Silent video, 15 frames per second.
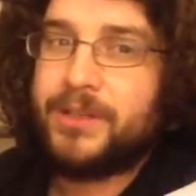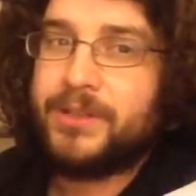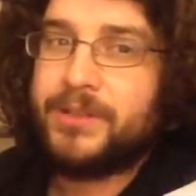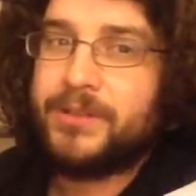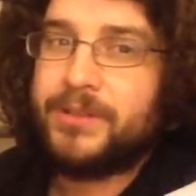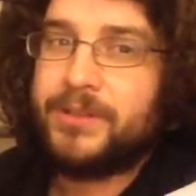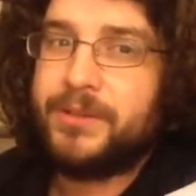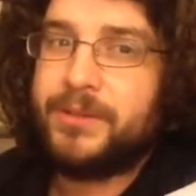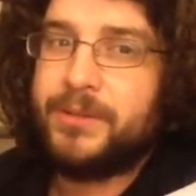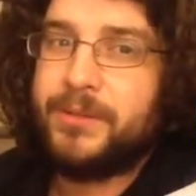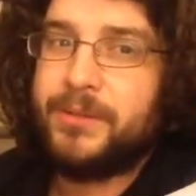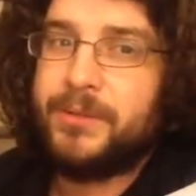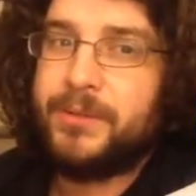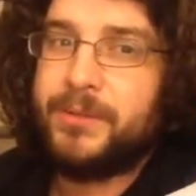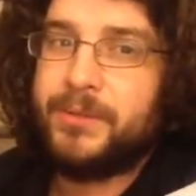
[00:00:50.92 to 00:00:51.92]
so,
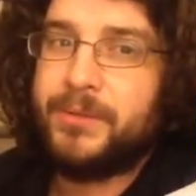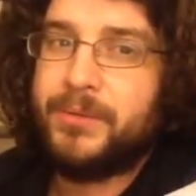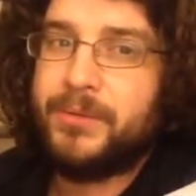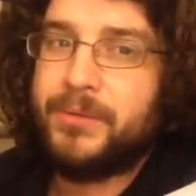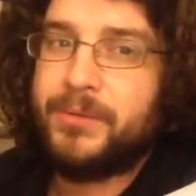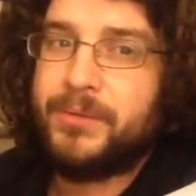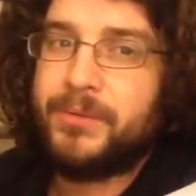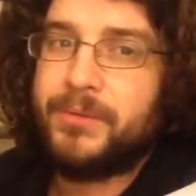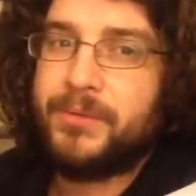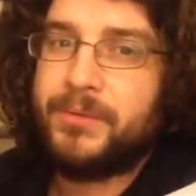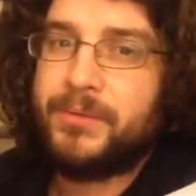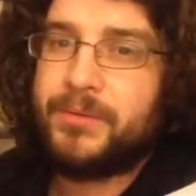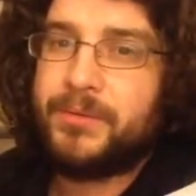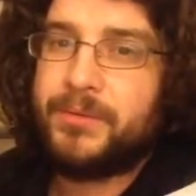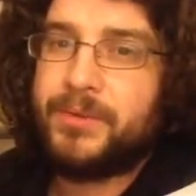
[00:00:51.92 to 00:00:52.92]

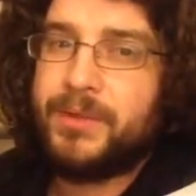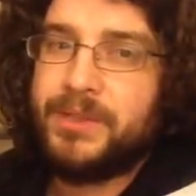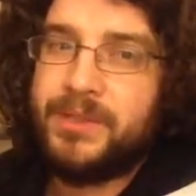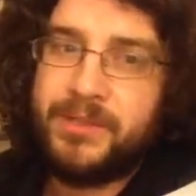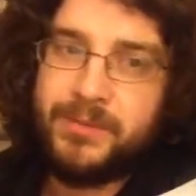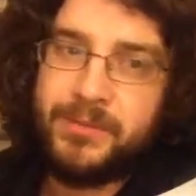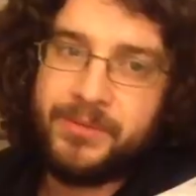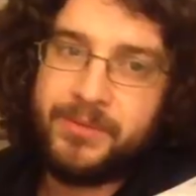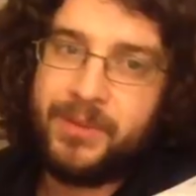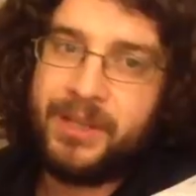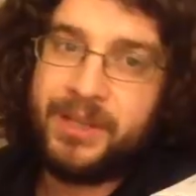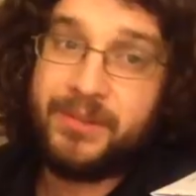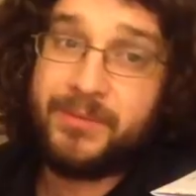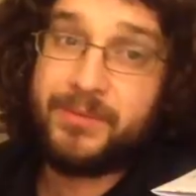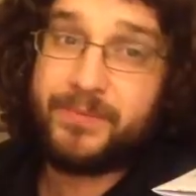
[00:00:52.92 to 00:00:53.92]
in terms of
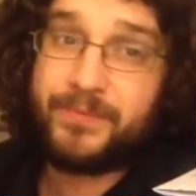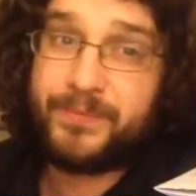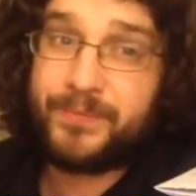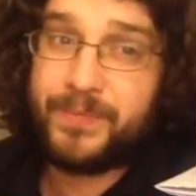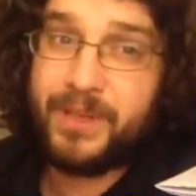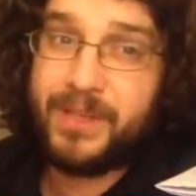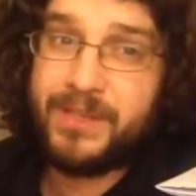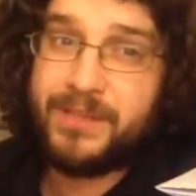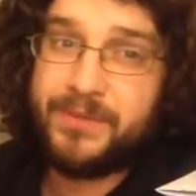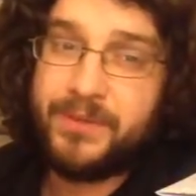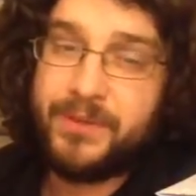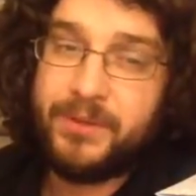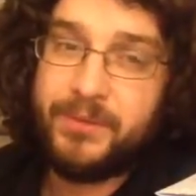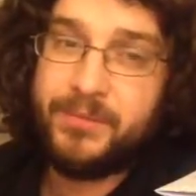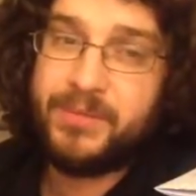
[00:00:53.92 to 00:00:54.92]
like
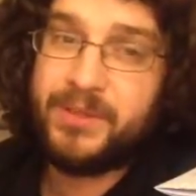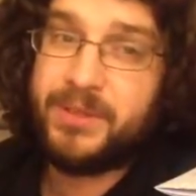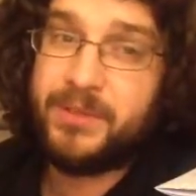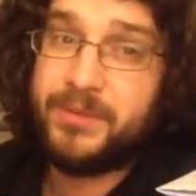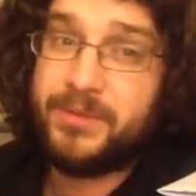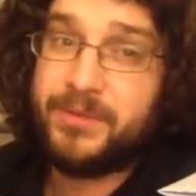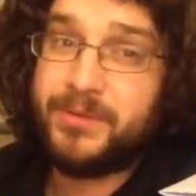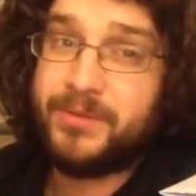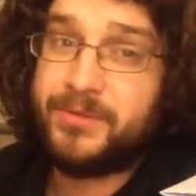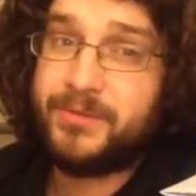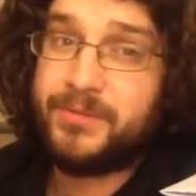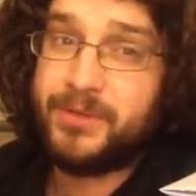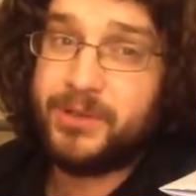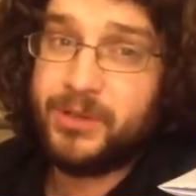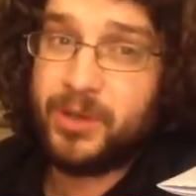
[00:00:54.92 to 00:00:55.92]
interview, in terms of
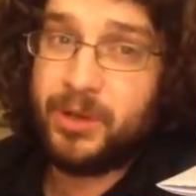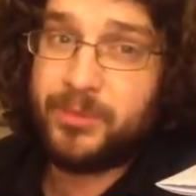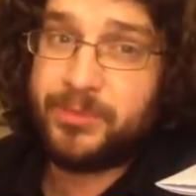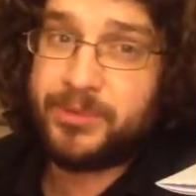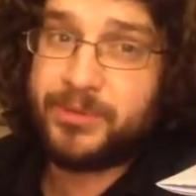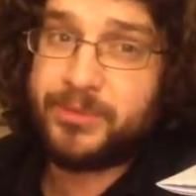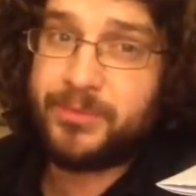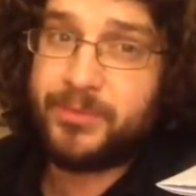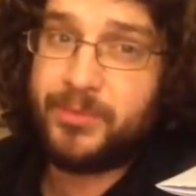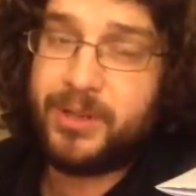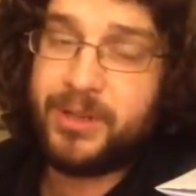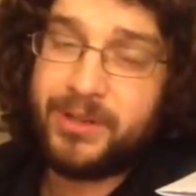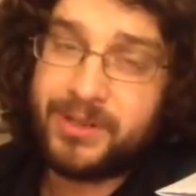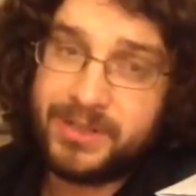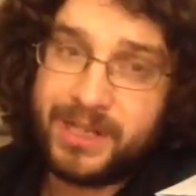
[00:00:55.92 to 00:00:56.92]
jobs, when
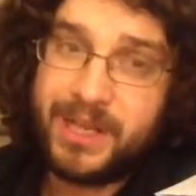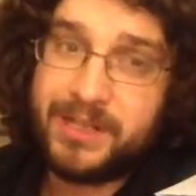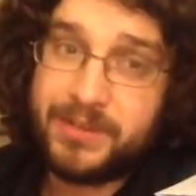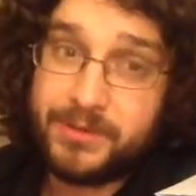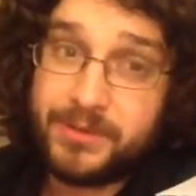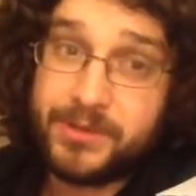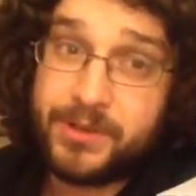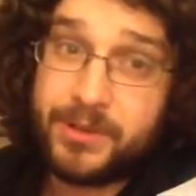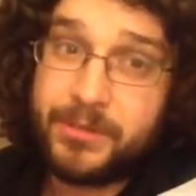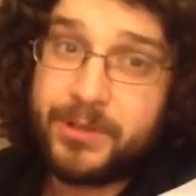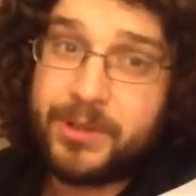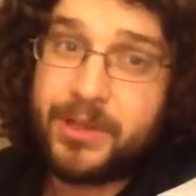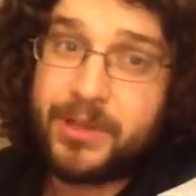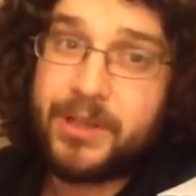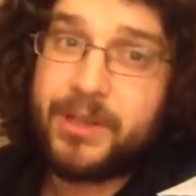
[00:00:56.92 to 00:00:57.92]
you actually get into a job,
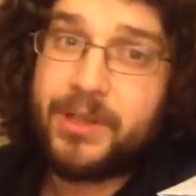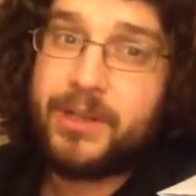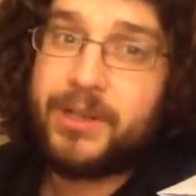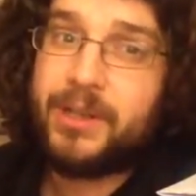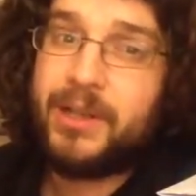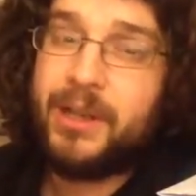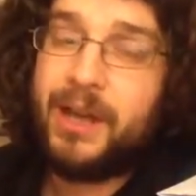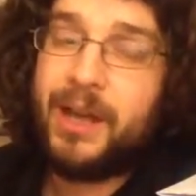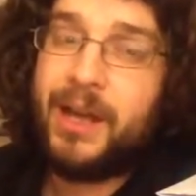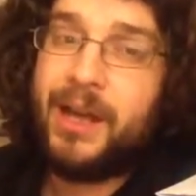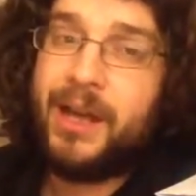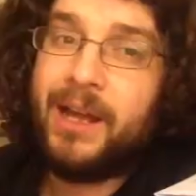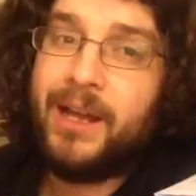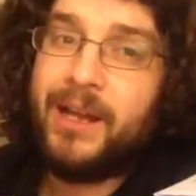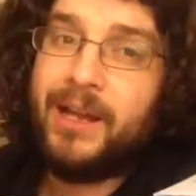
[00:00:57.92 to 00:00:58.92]

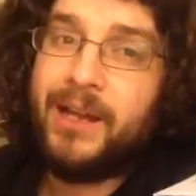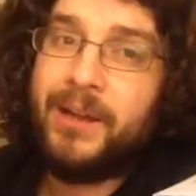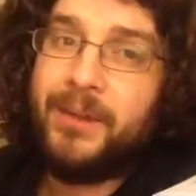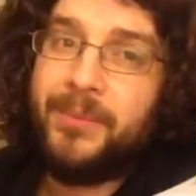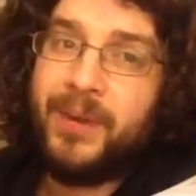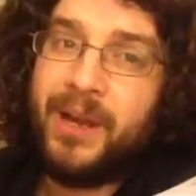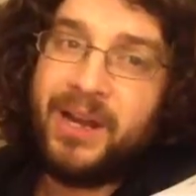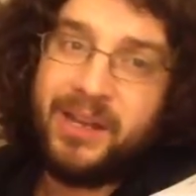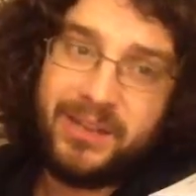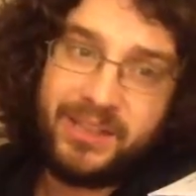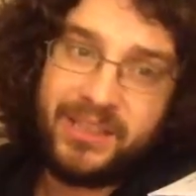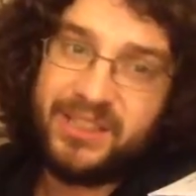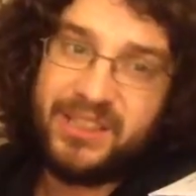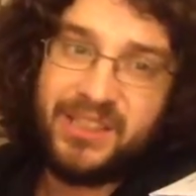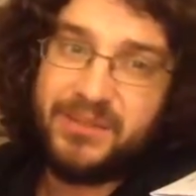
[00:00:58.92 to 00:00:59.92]
and
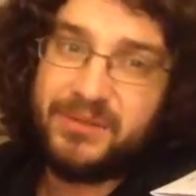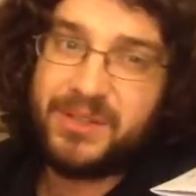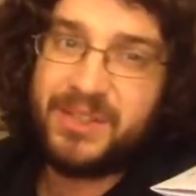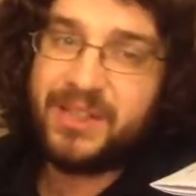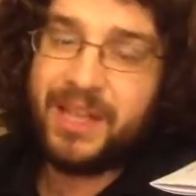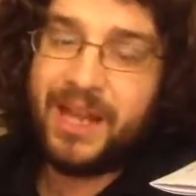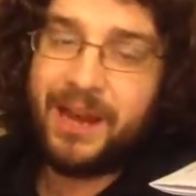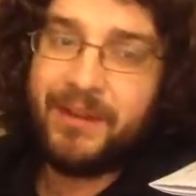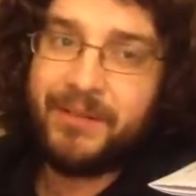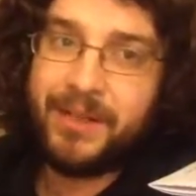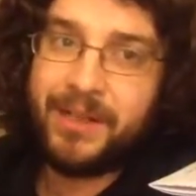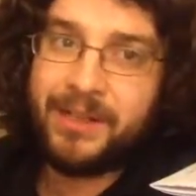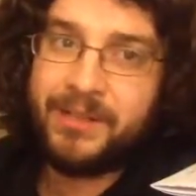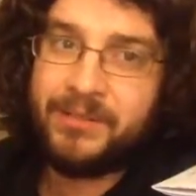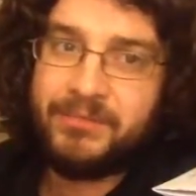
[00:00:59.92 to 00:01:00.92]
like
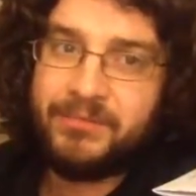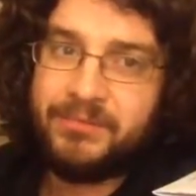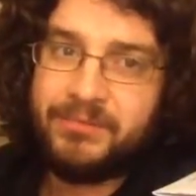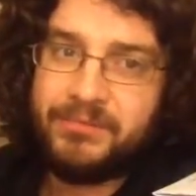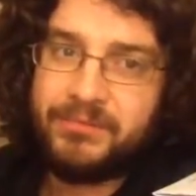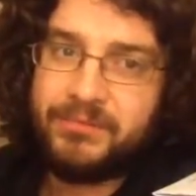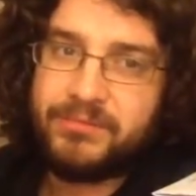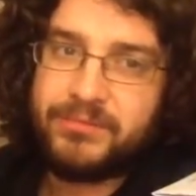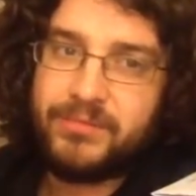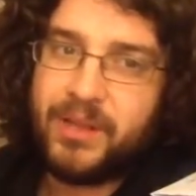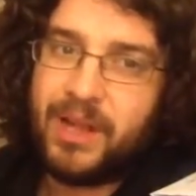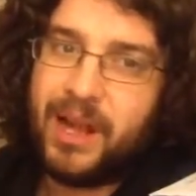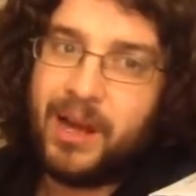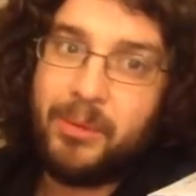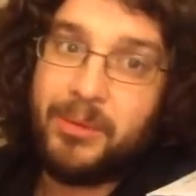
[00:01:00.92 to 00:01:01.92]
declaring and
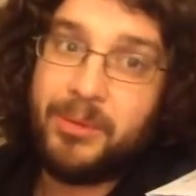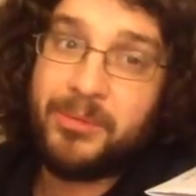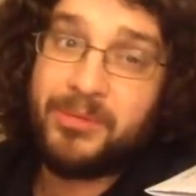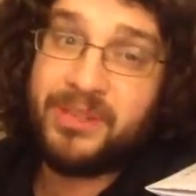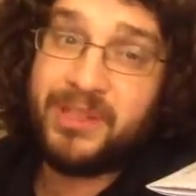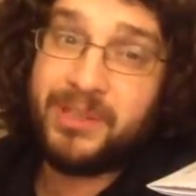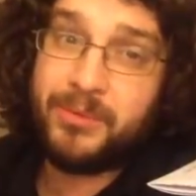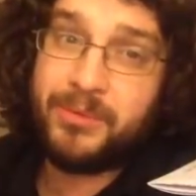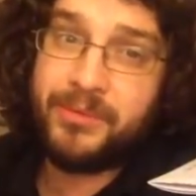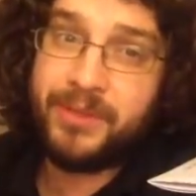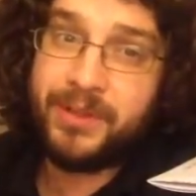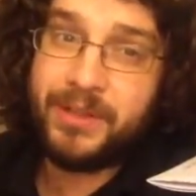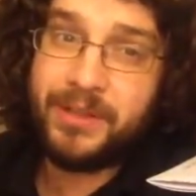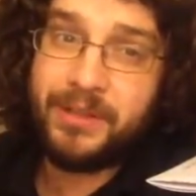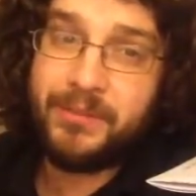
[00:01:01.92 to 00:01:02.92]
how people deal with
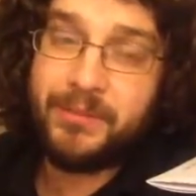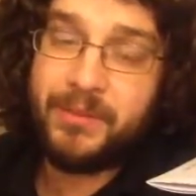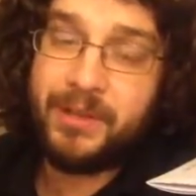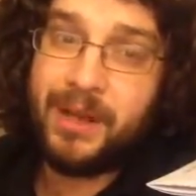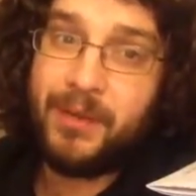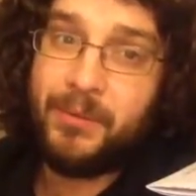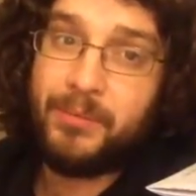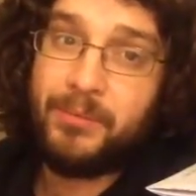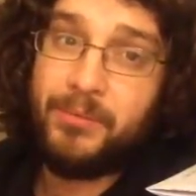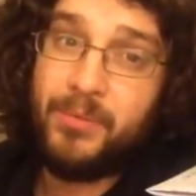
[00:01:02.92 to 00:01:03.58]
it and how